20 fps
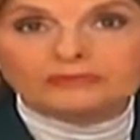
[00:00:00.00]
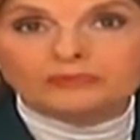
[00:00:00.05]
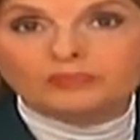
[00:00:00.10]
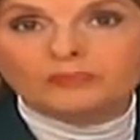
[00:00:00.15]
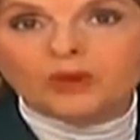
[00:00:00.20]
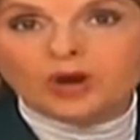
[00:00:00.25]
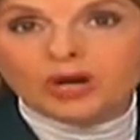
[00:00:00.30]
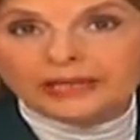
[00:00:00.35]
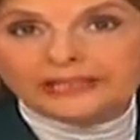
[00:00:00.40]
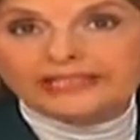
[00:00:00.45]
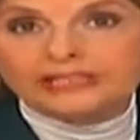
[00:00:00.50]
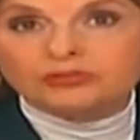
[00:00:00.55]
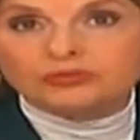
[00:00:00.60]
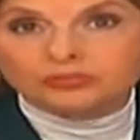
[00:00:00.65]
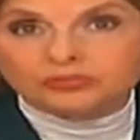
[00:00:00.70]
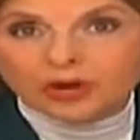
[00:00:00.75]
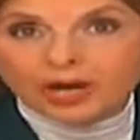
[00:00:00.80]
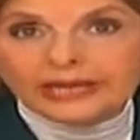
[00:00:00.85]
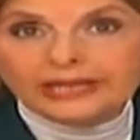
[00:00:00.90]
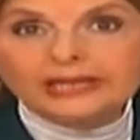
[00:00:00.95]
Mark is
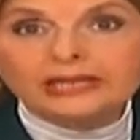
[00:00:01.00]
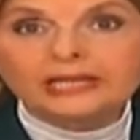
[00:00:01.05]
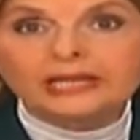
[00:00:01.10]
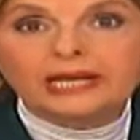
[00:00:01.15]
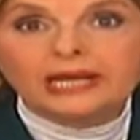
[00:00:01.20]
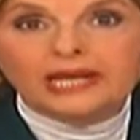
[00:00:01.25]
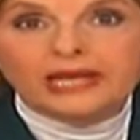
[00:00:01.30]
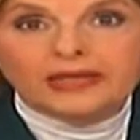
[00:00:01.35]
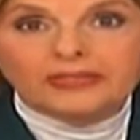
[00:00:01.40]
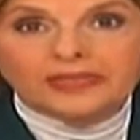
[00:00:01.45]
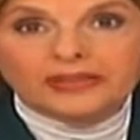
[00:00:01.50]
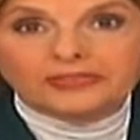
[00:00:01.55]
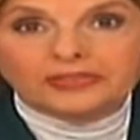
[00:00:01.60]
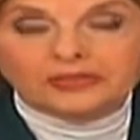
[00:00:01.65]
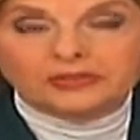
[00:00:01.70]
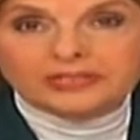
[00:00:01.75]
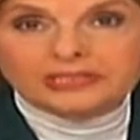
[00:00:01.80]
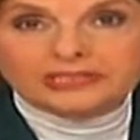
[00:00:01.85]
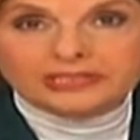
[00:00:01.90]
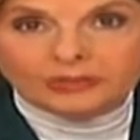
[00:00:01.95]
right that
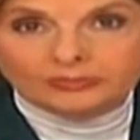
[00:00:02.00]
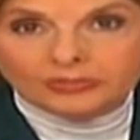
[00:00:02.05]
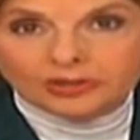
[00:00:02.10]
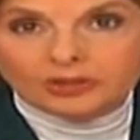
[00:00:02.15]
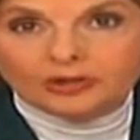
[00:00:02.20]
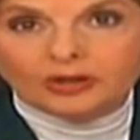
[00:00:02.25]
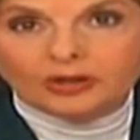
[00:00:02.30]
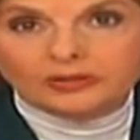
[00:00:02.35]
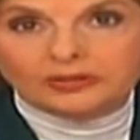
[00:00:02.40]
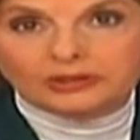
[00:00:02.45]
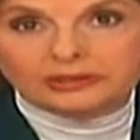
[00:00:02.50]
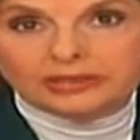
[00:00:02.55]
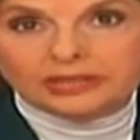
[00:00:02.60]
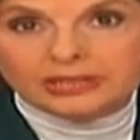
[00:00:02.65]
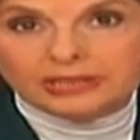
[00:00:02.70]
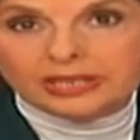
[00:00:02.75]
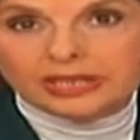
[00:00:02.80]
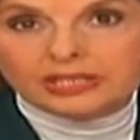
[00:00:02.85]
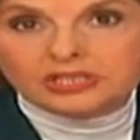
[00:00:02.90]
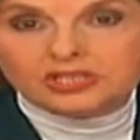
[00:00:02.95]
there is something called the
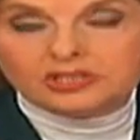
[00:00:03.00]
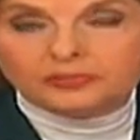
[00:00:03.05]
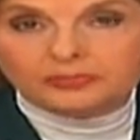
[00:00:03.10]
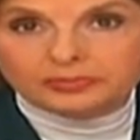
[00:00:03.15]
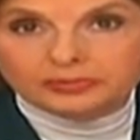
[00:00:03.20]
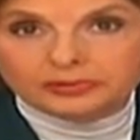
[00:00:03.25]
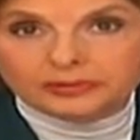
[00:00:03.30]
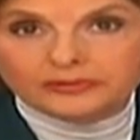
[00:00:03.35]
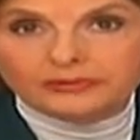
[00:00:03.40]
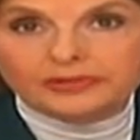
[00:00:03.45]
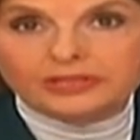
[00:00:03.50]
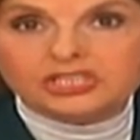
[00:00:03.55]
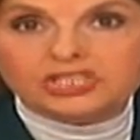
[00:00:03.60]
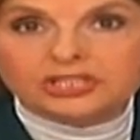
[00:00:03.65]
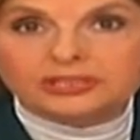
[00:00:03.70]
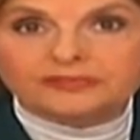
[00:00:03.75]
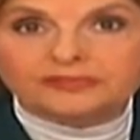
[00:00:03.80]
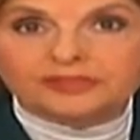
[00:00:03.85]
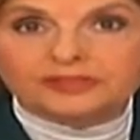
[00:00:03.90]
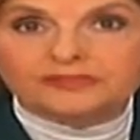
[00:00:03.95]
litigation privilege.
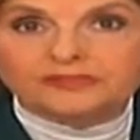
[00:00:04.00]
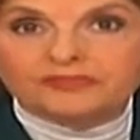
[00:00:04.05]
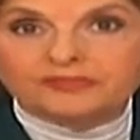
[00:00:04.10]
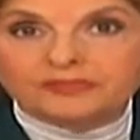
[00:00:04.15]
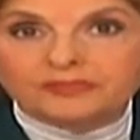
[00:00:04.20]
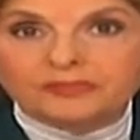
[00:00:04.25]
If, in